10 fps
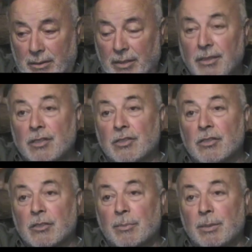
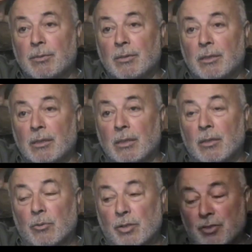indigenous people,
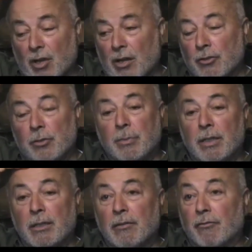which honored me
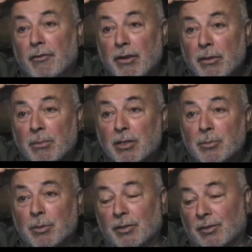very
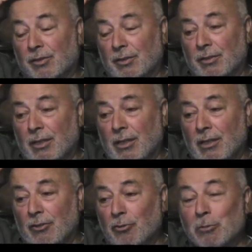much because
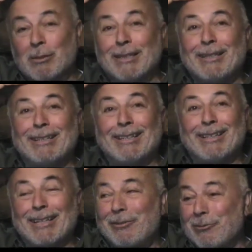normally
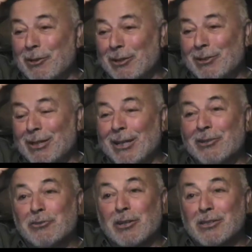they do not
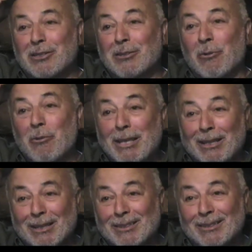trust
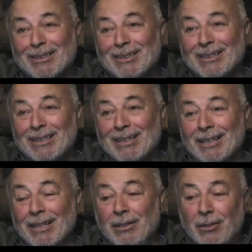Wincas.
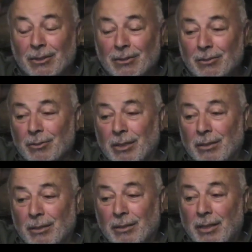And
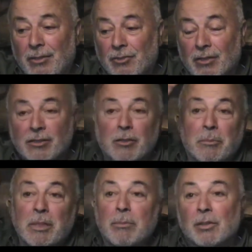they trusted
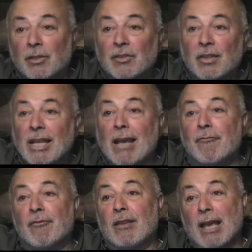me because they
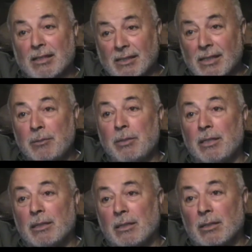had seen me
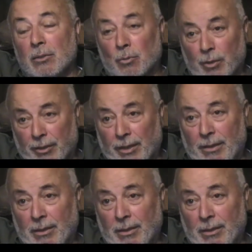working.